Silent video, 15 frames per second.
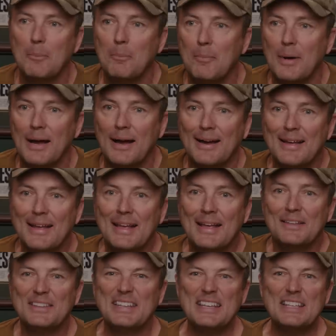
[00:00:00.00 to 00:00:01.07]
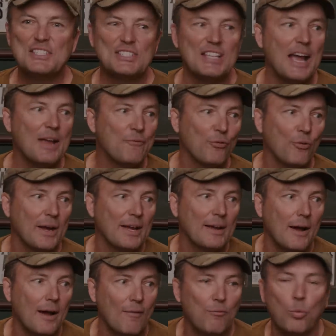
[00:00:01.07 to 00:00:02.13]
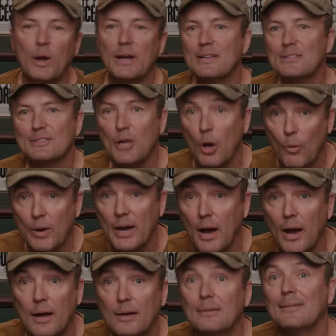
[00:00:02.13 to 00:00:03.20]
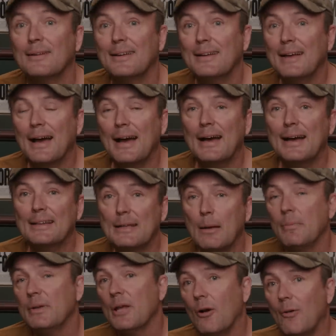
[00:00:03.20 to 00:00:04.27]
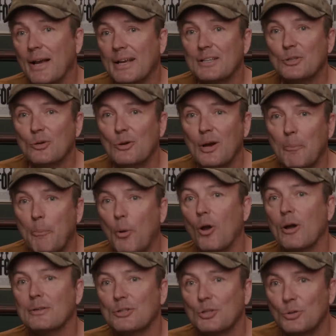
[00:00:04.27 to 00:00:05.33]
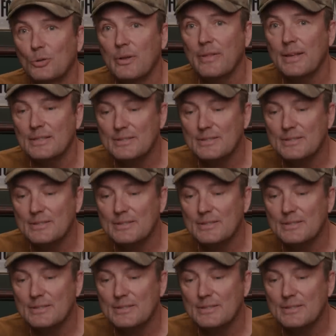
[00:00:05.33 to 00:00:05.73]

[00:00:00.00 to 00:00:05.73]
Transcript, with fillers: some uh, deciphering of what is going on, uh, let me know. I can do a part two to